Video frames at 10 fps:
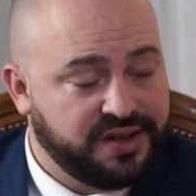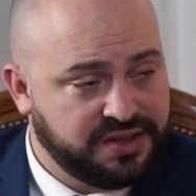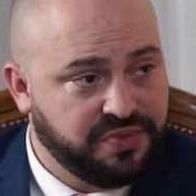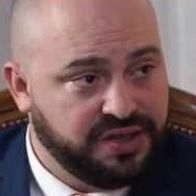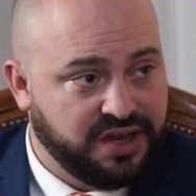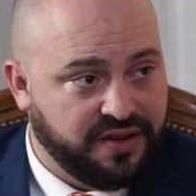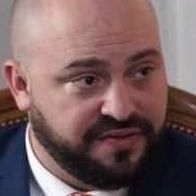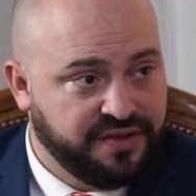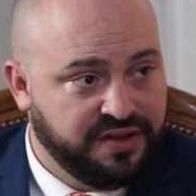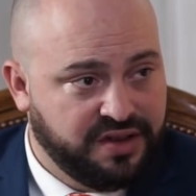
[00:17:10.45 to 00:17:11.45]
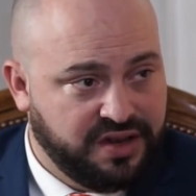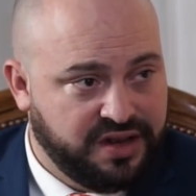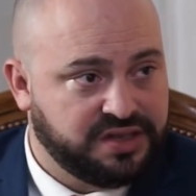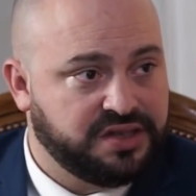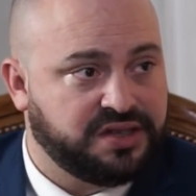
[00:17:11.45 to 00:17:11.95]
has to be tough
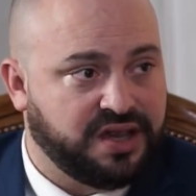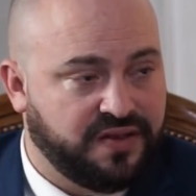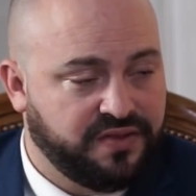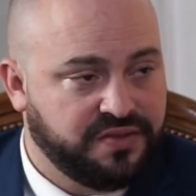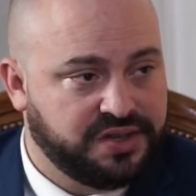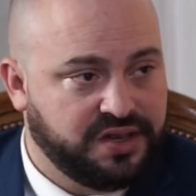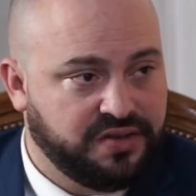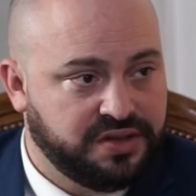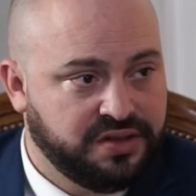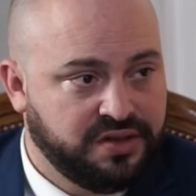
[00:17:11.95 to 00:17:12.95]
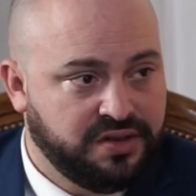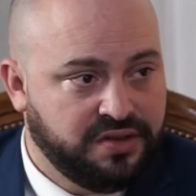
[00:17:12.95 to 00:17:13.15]
and has to stand for themselves.